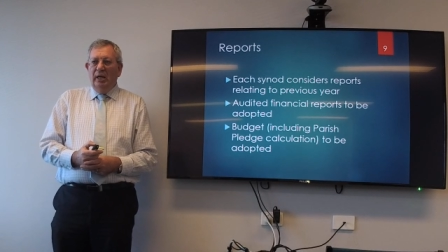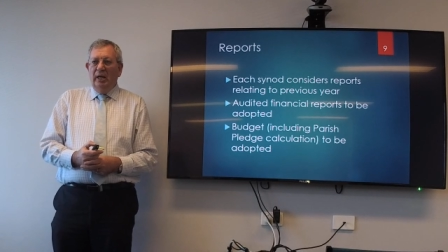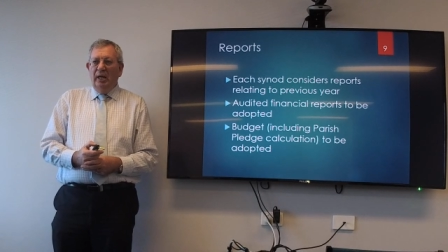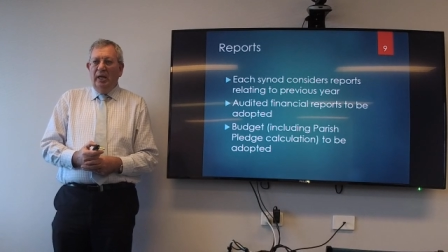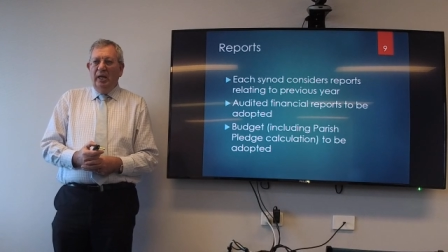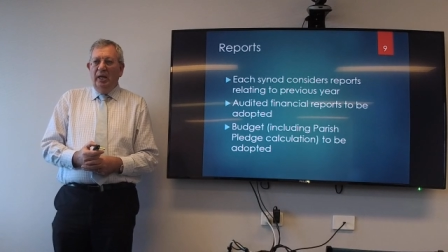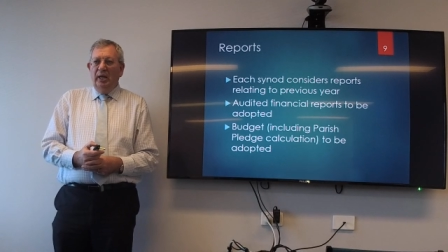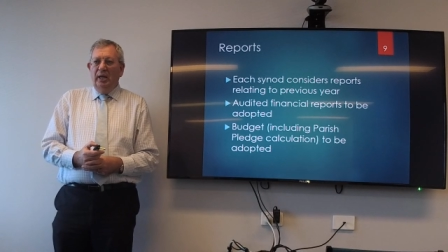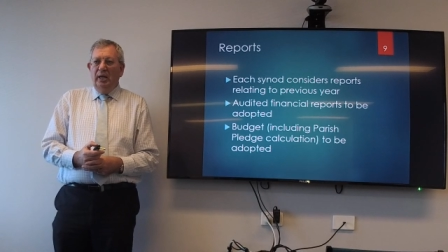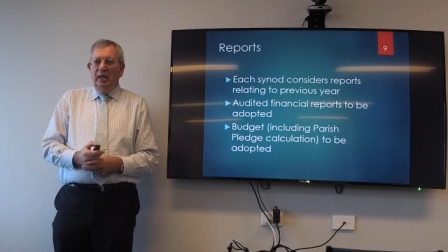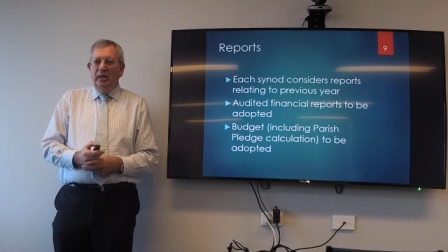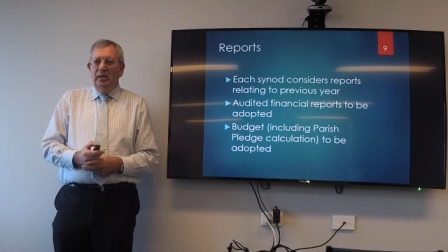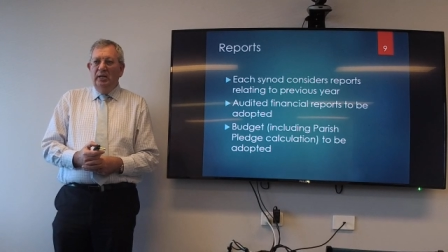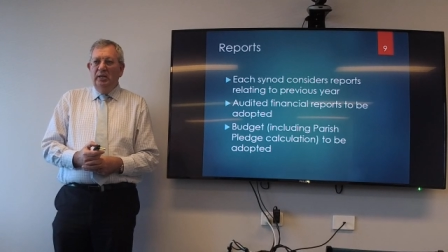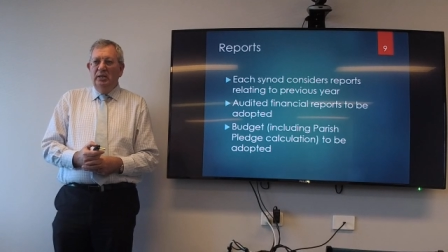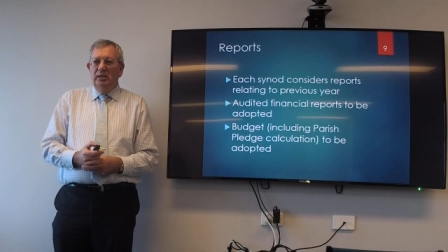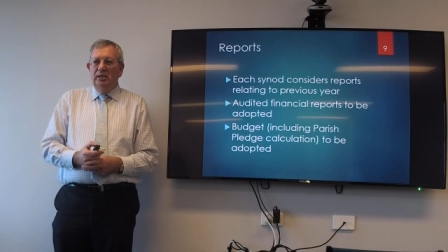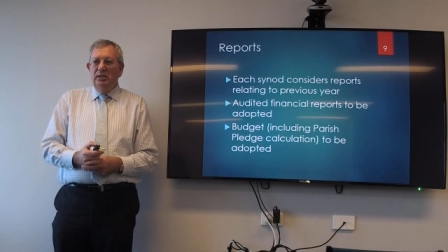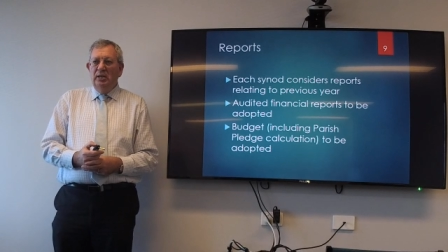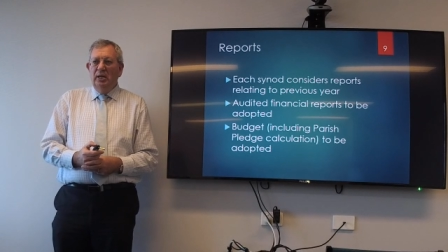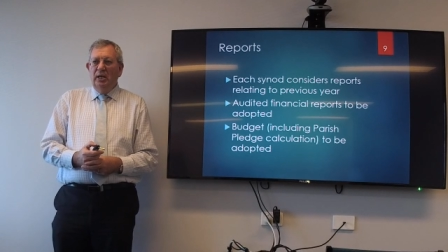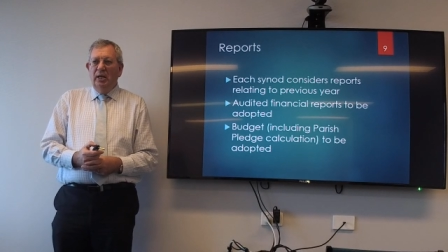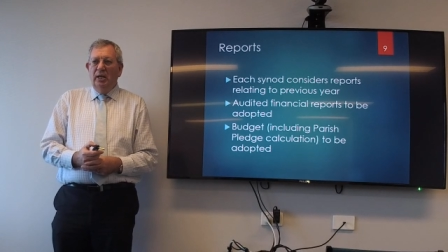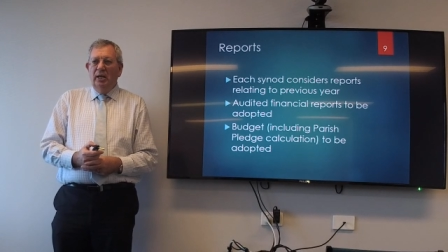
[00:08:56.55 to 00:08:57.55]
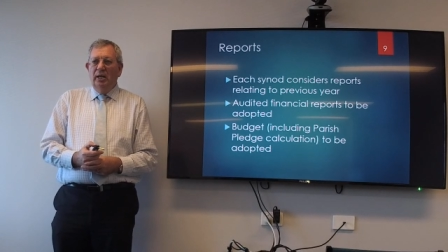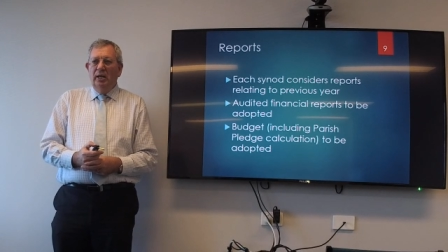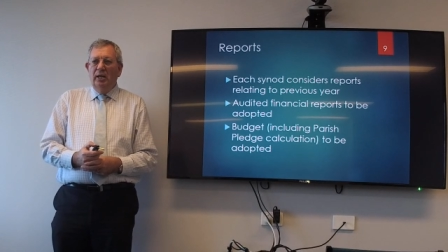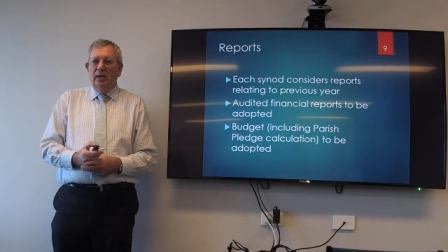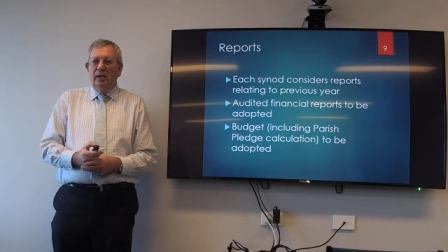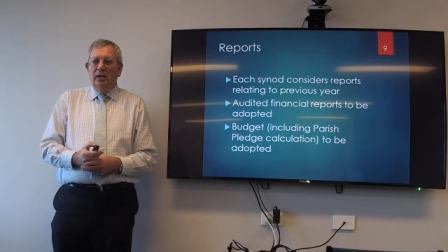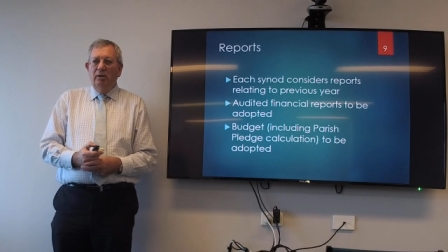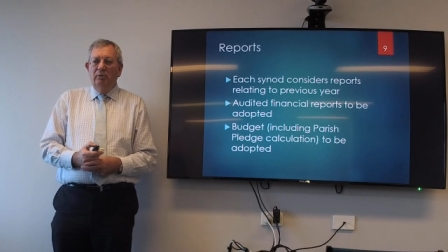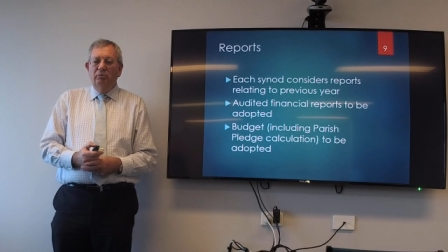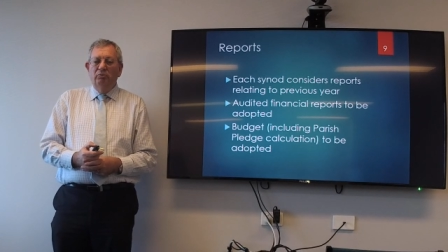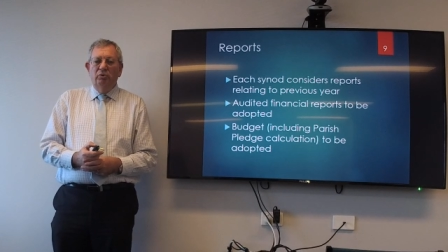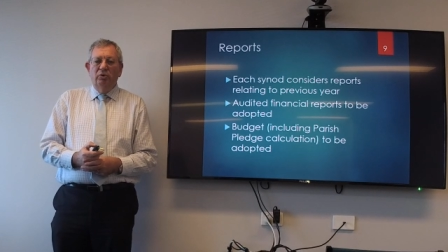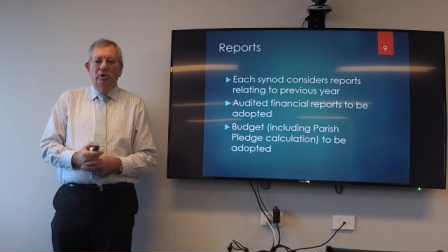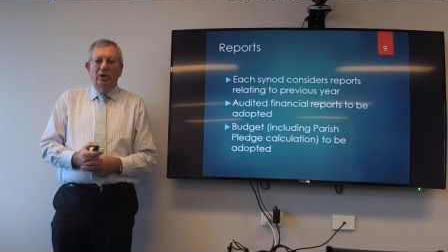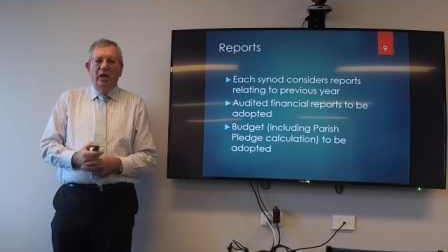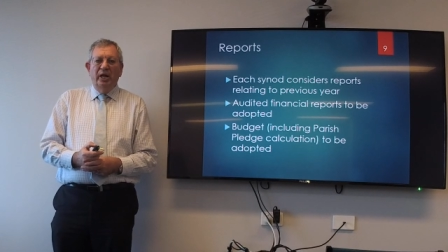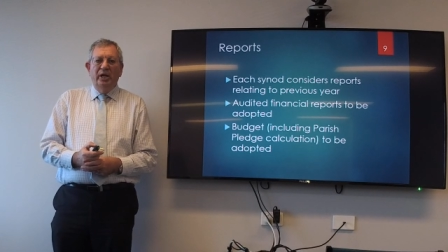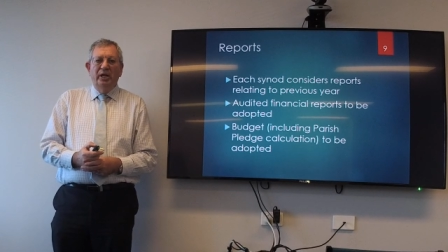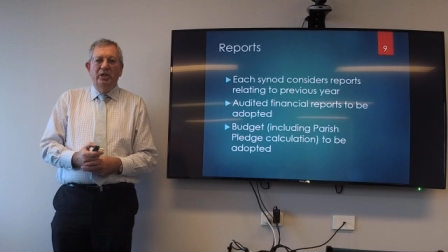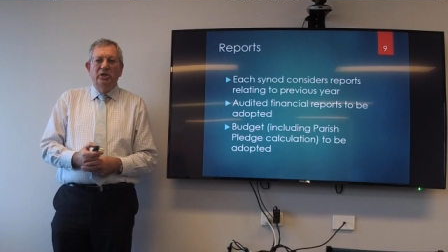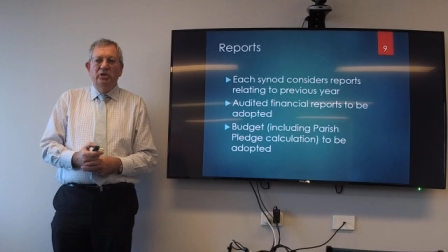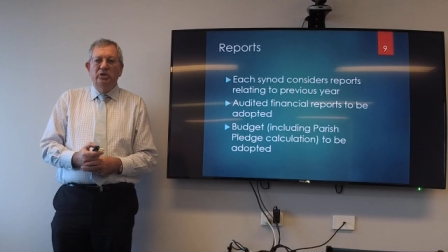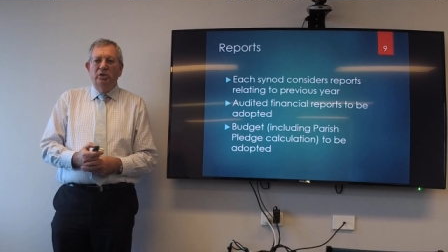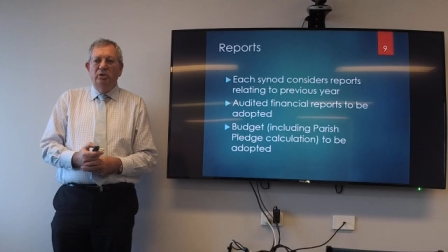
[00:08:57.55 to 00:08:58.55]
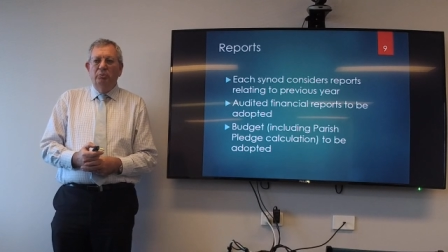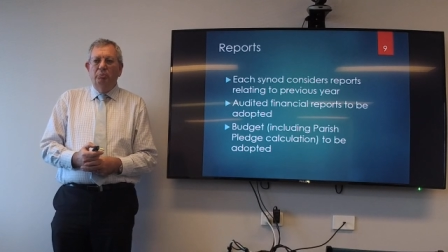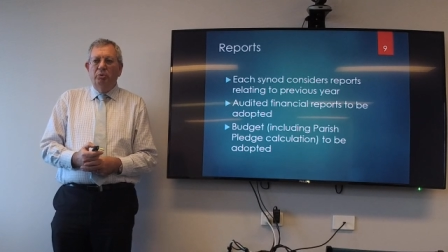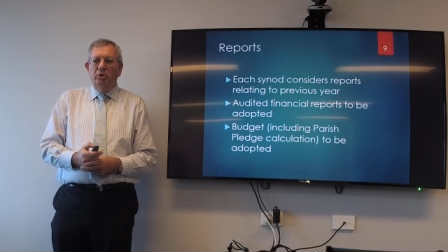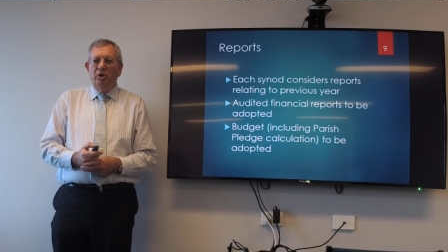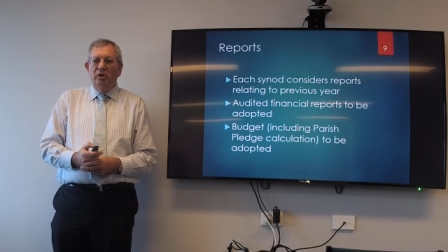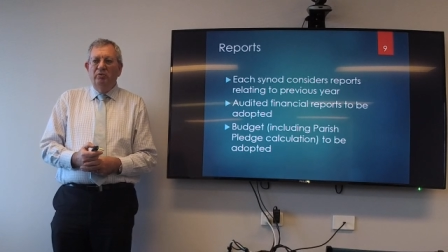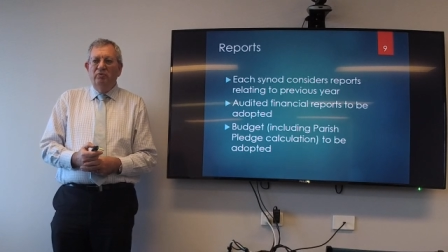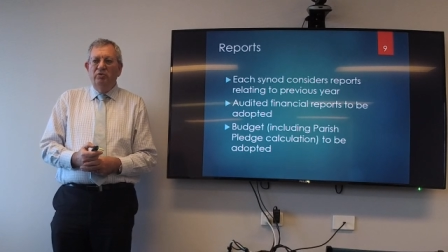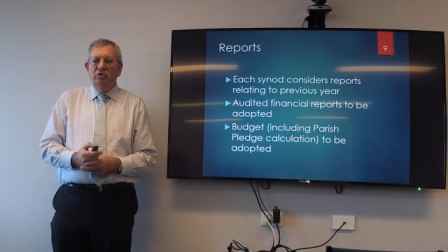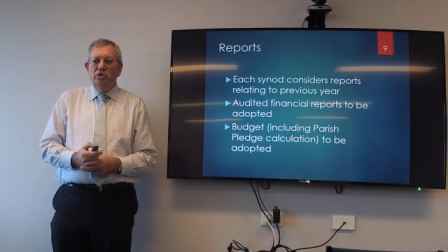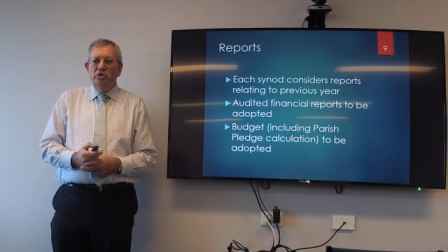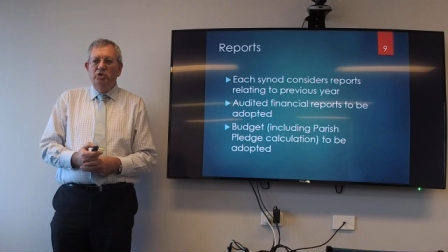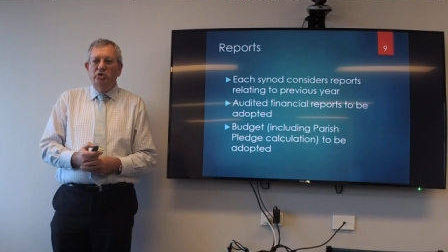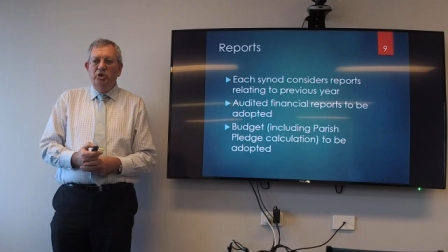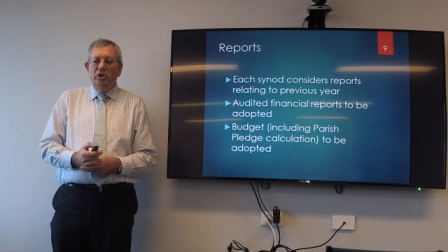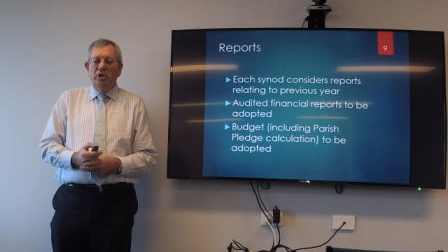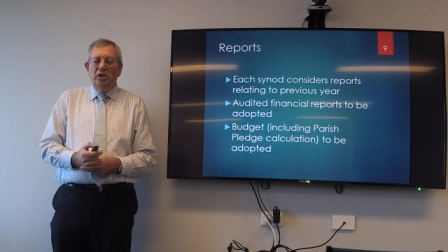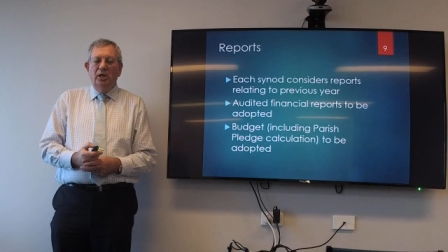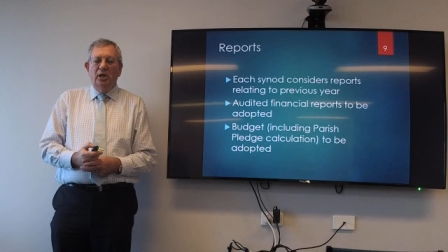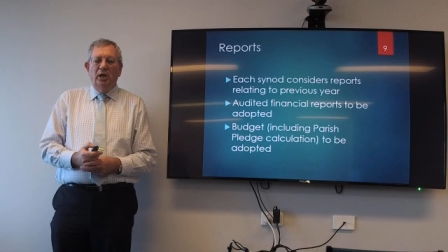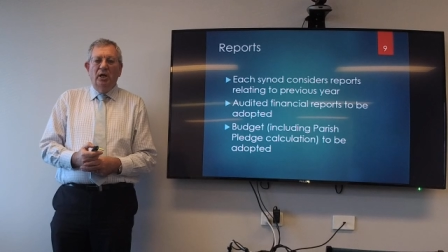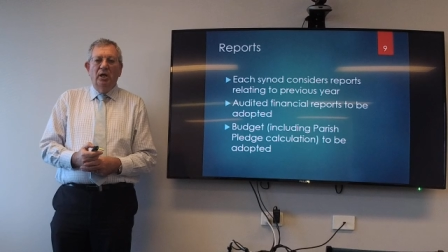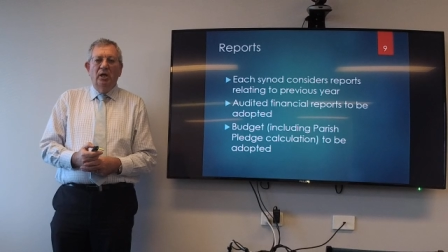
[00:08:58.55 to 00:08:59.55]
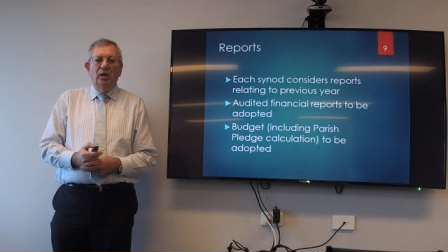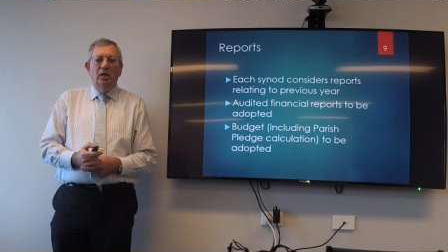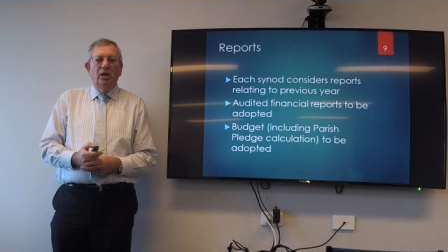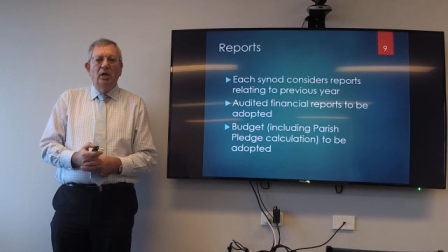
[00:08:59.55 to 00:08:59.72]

and relating to the previous year.